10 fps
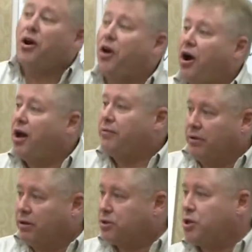on,
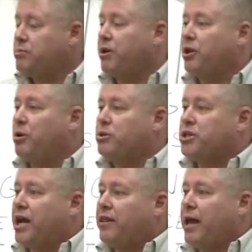excuse me, on the load
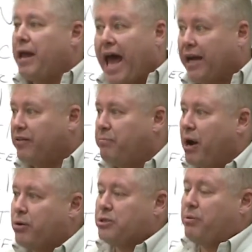side of that active
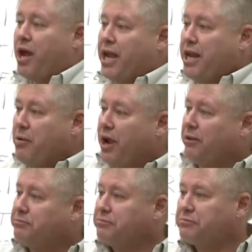power supply anyway.
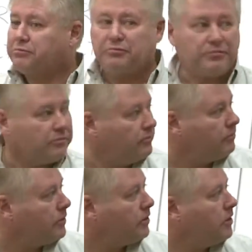
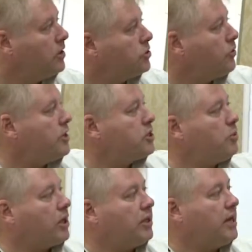So this is
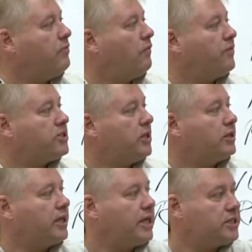what CleanVolt
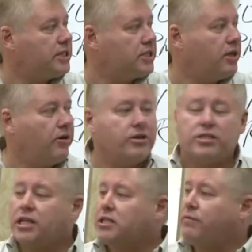facilitates,
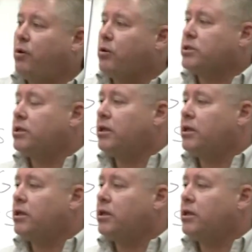660 volts.